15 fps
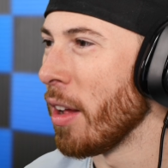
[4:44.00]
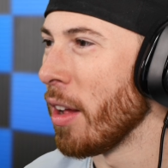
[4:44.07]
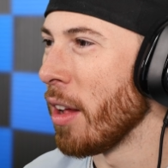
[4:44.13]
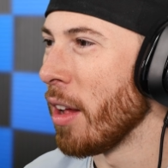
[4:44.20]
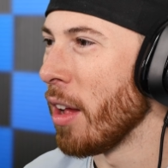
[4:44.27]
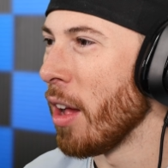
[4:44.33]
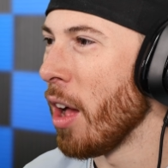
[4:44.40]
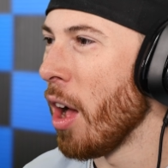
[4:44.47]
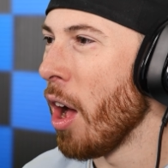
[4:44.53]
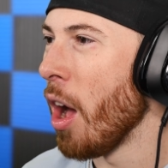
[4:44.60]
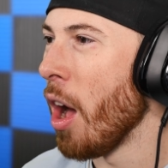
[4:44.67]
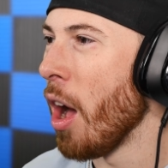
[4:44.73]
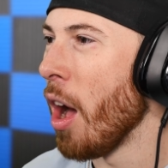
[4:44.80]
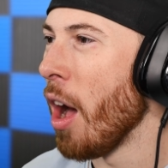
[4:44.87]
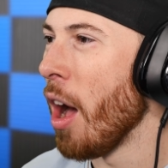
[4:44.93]

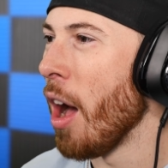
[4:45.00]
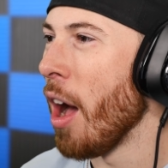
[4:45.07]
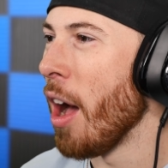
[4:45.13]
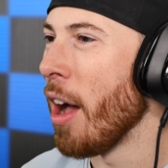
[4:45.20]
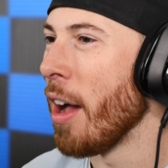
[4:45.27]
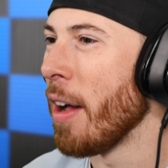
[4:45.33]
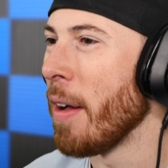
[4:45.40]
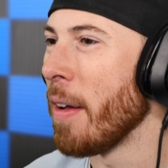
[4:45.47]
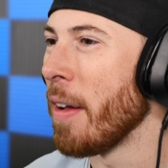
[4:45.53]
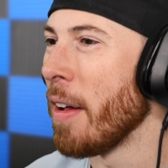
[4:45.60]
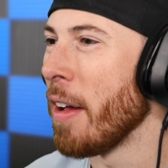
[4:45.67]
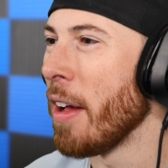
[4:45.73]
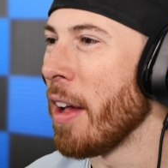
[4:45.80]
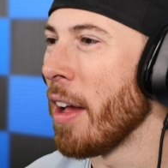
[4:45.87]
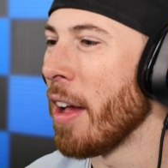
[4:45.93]

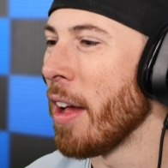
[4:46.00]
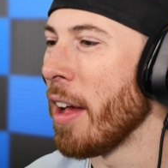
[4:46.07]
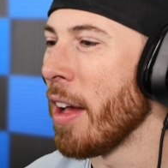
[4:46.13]
(silence)